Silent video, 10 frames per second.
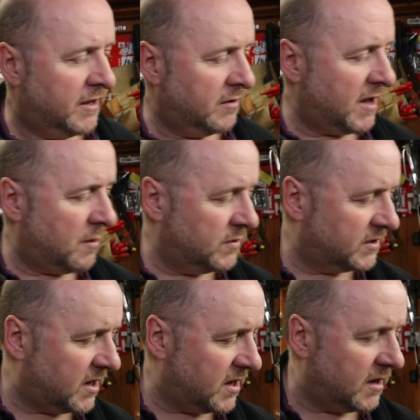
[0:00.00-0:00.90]
Now that
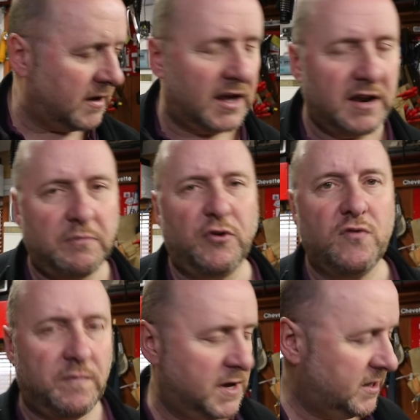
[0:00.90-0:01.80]
was an
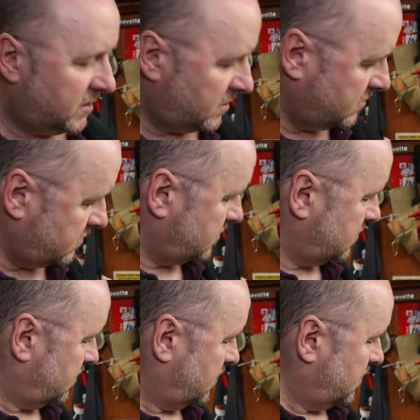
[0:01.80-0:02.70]
improvement
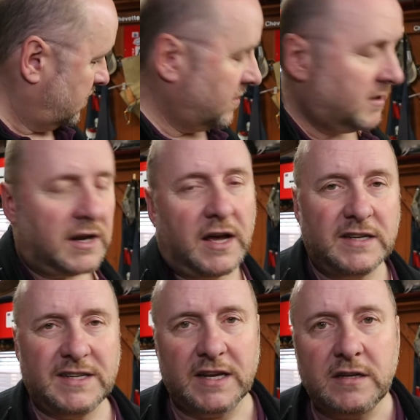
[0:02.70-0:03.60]
that I
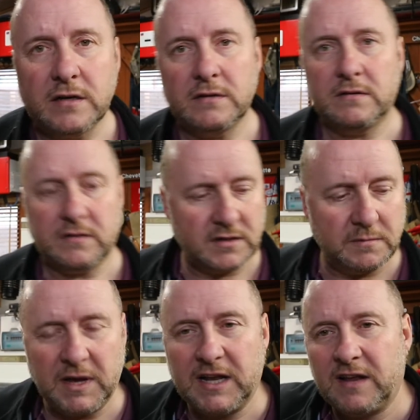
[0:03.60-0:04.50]
did to
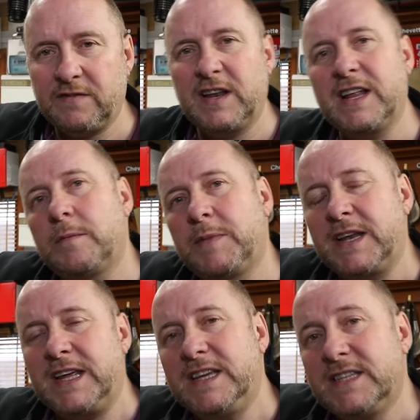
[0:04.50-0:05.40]
make life a little
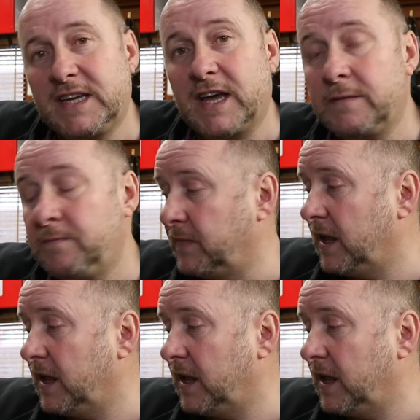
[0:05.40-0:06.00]
bit easier.